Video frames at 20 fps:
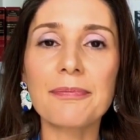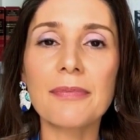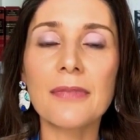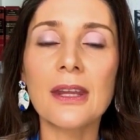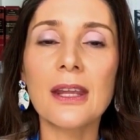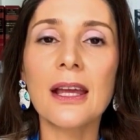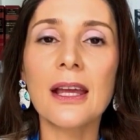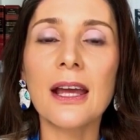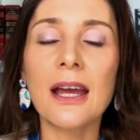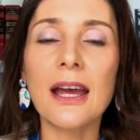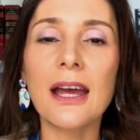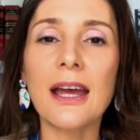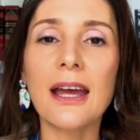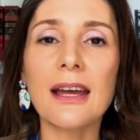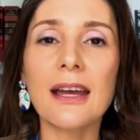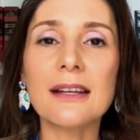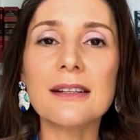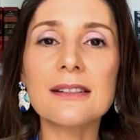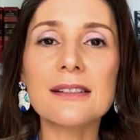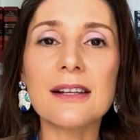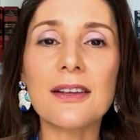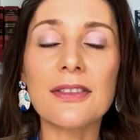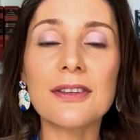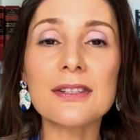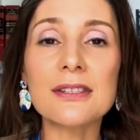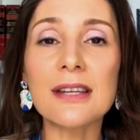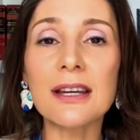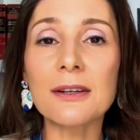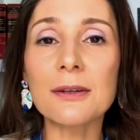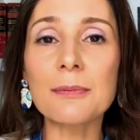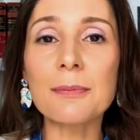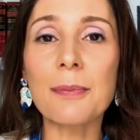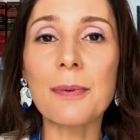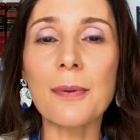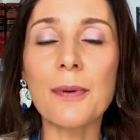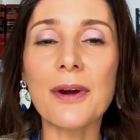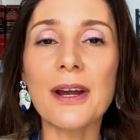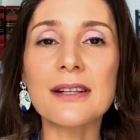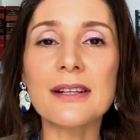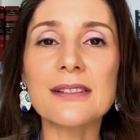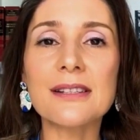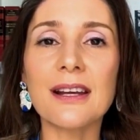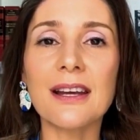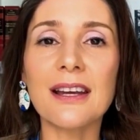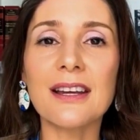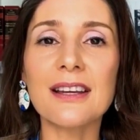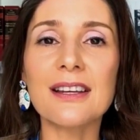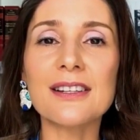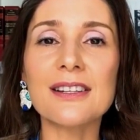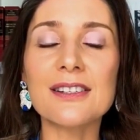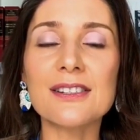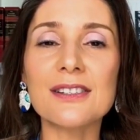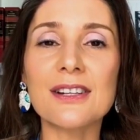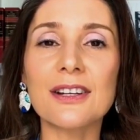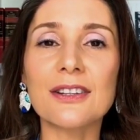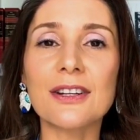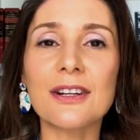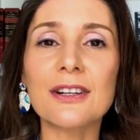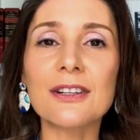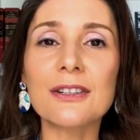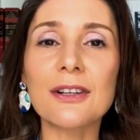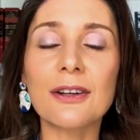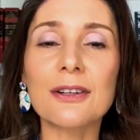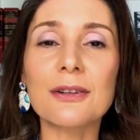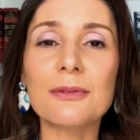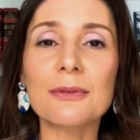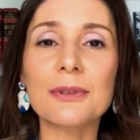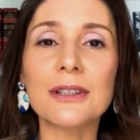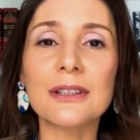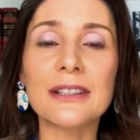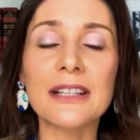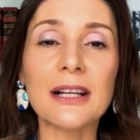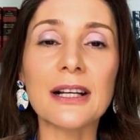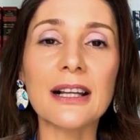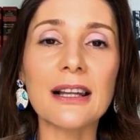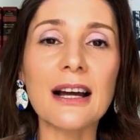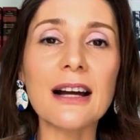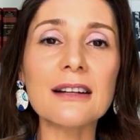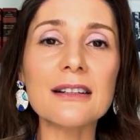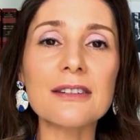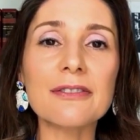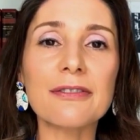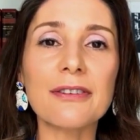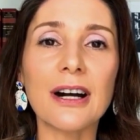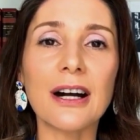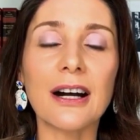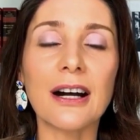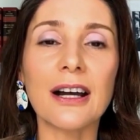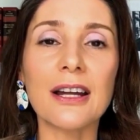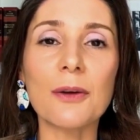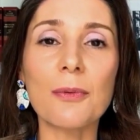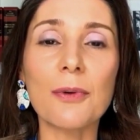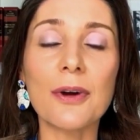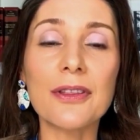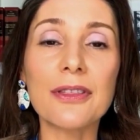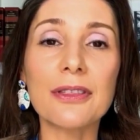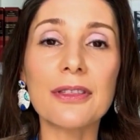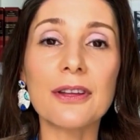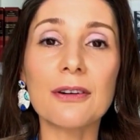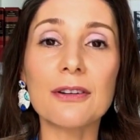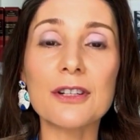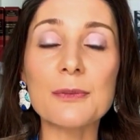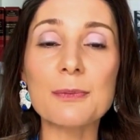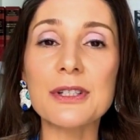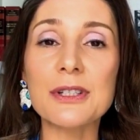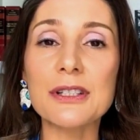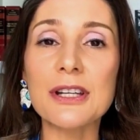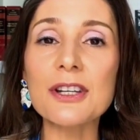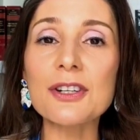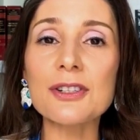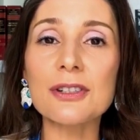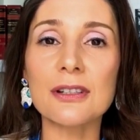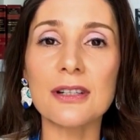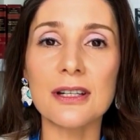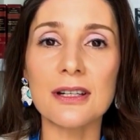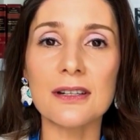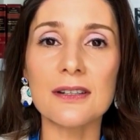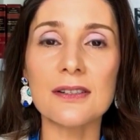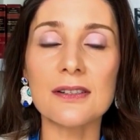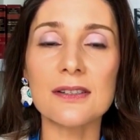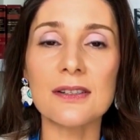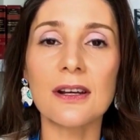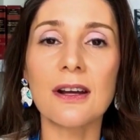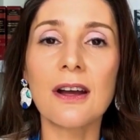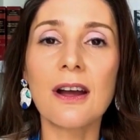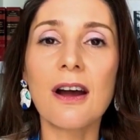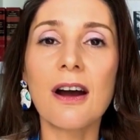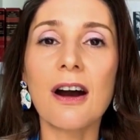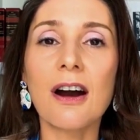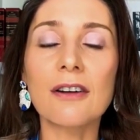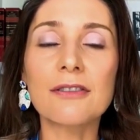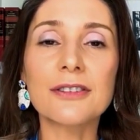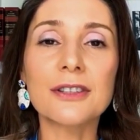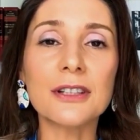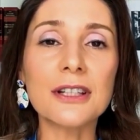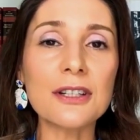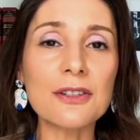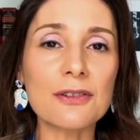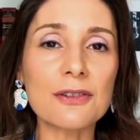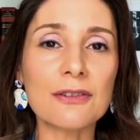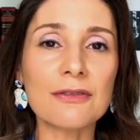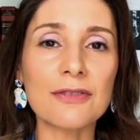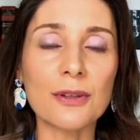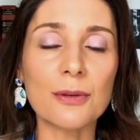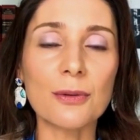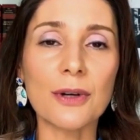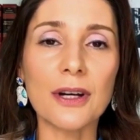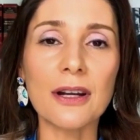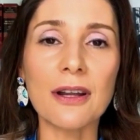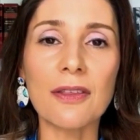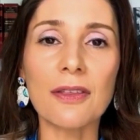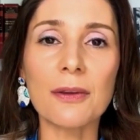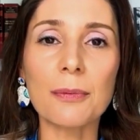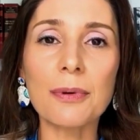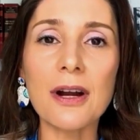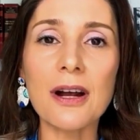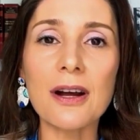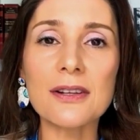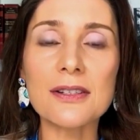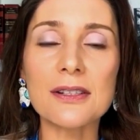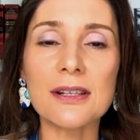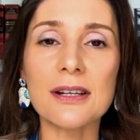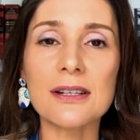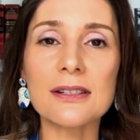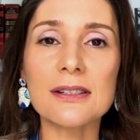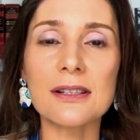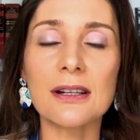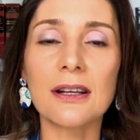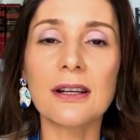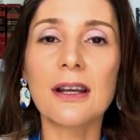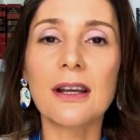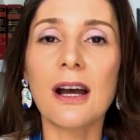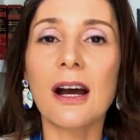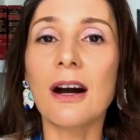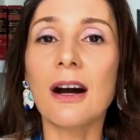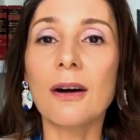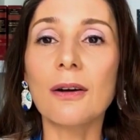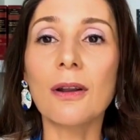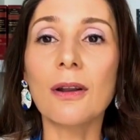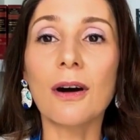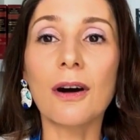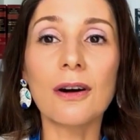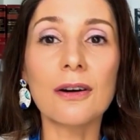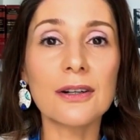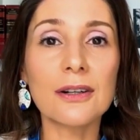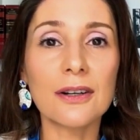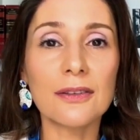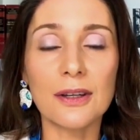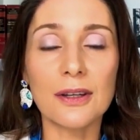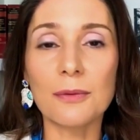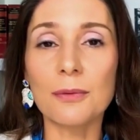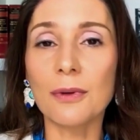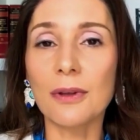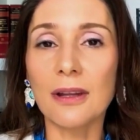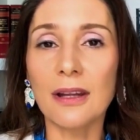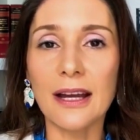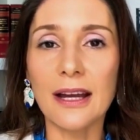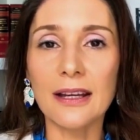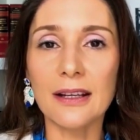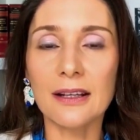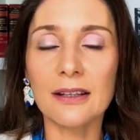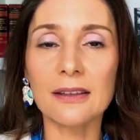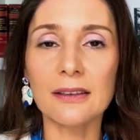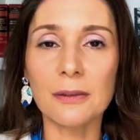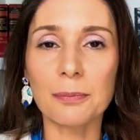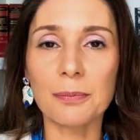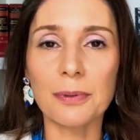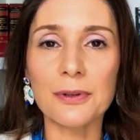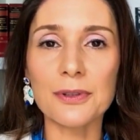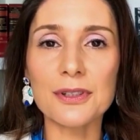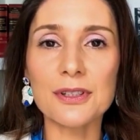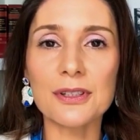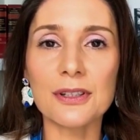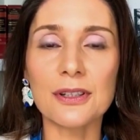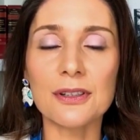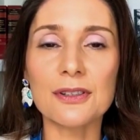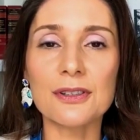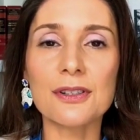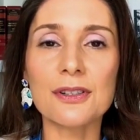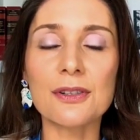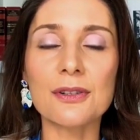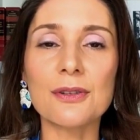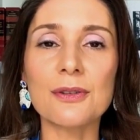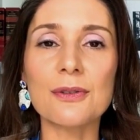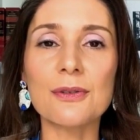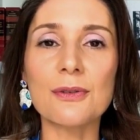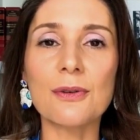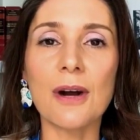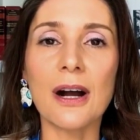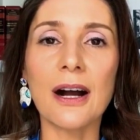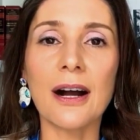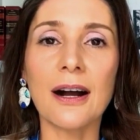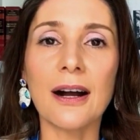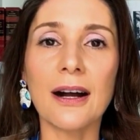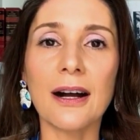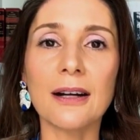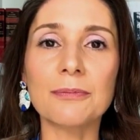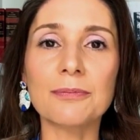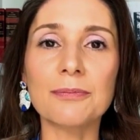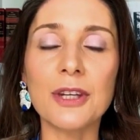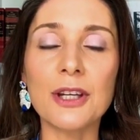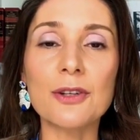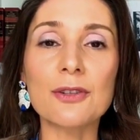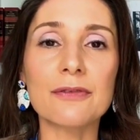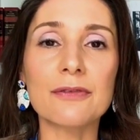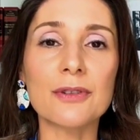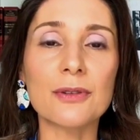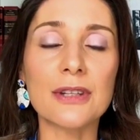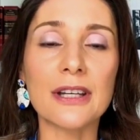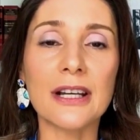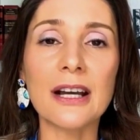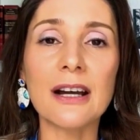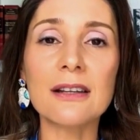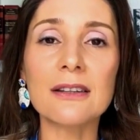And the second point is they're going to really clarify what their expectation is of the interviewer in the process, how long they would like the person to interview the candidates